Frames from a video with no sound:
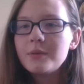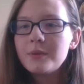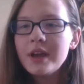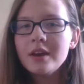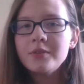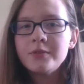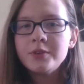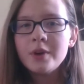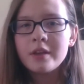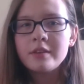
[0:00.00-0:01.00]
We had a
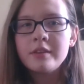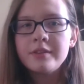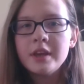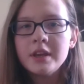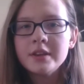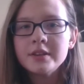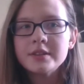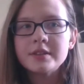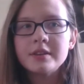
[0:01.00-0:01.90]
few other things.